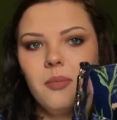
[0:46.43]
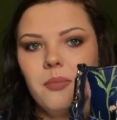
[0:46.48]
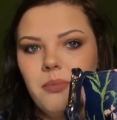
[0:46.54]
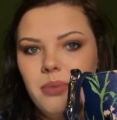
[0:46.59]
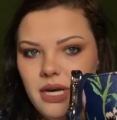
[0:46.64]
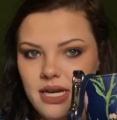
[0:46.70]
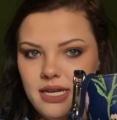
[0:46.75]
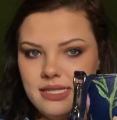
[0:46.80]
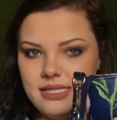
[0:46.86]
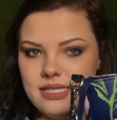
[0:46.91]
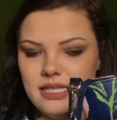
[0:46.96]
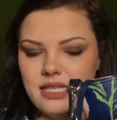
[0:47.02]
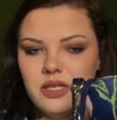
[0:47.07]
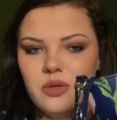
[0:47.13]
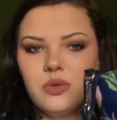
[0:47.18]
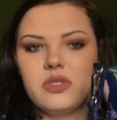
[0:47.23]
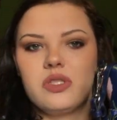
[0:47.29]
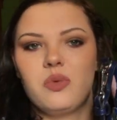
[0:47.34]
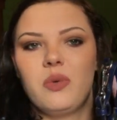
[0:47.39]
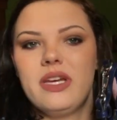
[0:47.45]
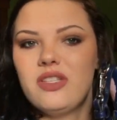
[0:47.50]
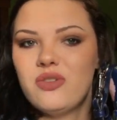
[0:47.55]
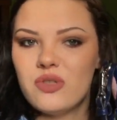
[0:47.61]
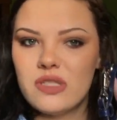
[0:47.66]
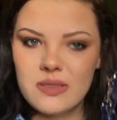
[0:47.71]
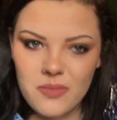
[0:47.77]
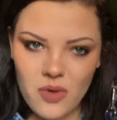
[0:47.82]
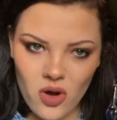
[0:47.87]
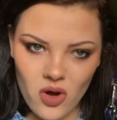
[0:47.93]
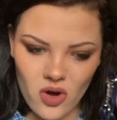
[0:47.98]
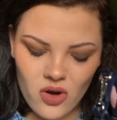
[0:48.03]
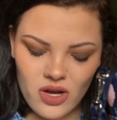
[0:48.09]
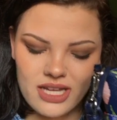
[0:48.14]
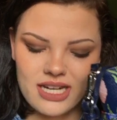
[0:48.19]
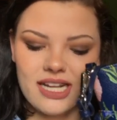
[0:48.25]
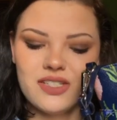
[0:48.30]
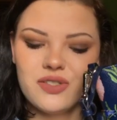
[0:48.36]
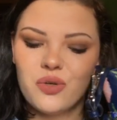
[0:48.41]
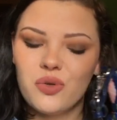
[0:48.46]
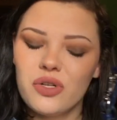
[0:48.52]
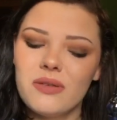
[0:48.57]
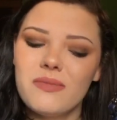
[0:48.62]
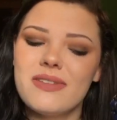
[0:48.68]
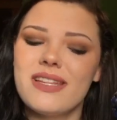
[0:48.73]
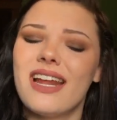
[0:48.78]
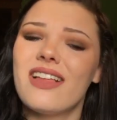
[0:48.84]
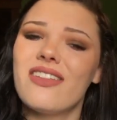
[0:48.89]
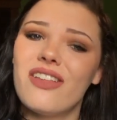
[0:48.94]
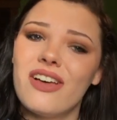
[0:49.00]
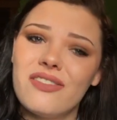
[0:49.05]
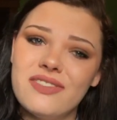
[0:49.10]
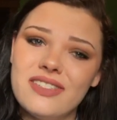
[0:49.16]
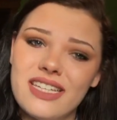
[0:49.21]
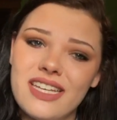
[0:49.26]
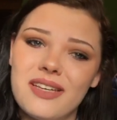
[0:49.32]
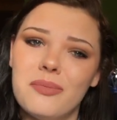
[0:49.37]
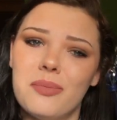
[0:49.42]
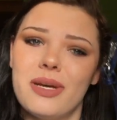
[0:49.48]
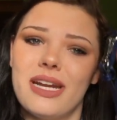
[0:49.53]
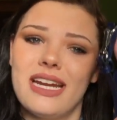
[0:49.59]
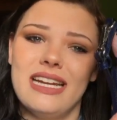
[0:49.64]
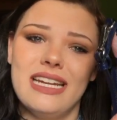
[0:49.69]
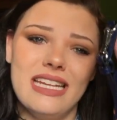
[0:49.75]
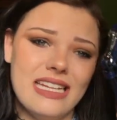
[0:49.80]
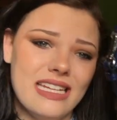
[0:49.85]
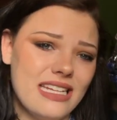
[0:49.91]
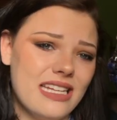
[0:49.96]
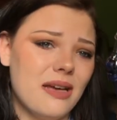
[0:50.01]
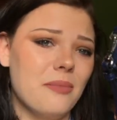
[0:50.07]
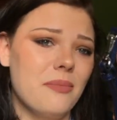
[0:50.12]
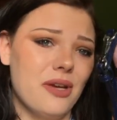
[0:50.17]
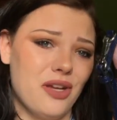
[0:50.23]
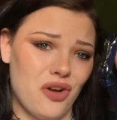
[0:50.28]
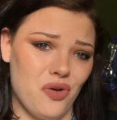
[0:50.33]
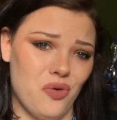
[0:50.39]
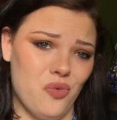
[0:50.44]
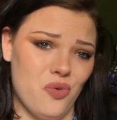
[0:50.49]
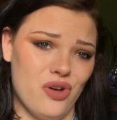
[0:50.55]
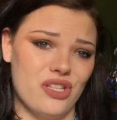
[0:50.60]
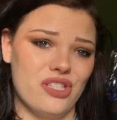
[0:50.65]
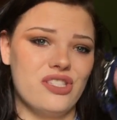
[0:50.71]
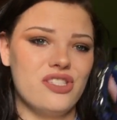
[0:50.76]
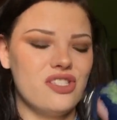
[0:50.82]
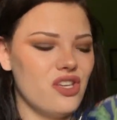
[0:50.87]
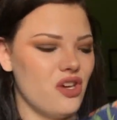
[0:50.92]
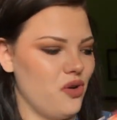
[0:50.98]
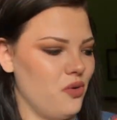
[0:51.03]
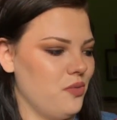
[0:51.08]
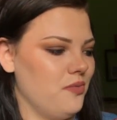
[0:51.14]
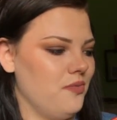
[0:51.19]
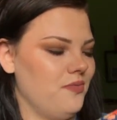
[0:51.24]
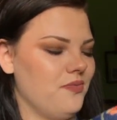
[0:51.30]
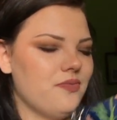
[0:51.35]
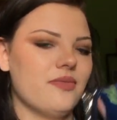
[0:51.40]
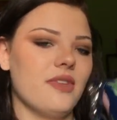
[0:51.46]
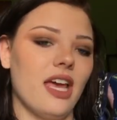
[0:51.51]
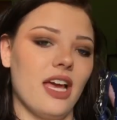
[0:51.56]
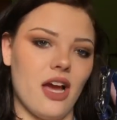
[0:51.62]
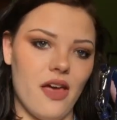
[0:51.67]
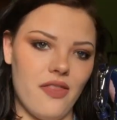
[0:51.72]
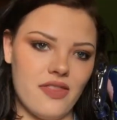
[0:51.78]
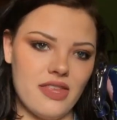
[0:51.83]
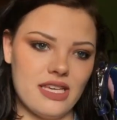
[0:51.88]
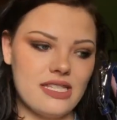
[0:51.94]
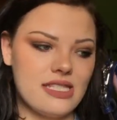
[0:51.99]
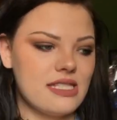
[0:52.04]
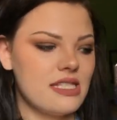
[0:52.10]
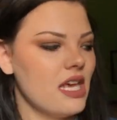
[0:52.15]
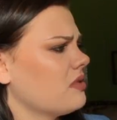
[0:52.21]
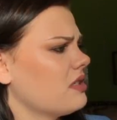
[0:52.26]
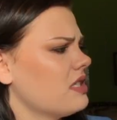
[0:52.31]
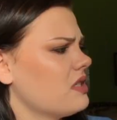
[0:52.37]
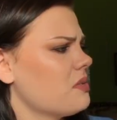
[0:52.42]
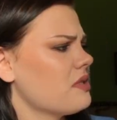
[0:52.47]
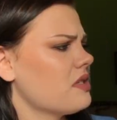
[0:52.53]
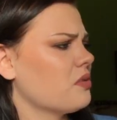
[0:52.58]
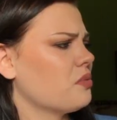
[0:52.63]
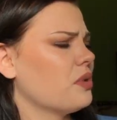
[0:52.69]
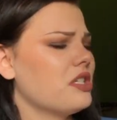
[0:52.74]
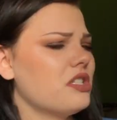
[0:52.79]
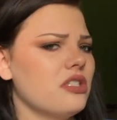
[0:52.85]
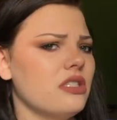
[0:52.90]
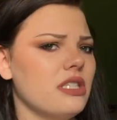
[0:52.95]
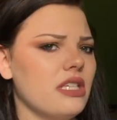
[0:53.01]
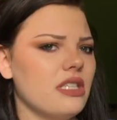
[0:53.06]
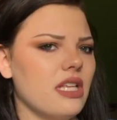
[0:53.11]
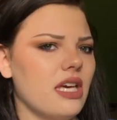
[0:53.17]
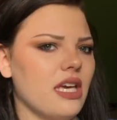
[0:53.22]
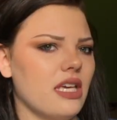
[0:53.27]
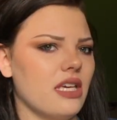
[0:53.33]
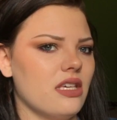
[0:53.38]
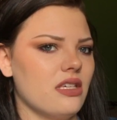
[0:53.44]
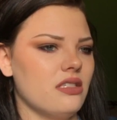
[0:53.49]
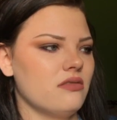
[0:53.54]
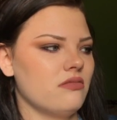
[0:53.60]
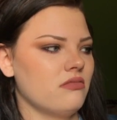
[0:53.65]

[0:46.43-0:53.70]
But it was way too small, and I told him that I loved it, but I needed a bigger one. So I got this. This was originally like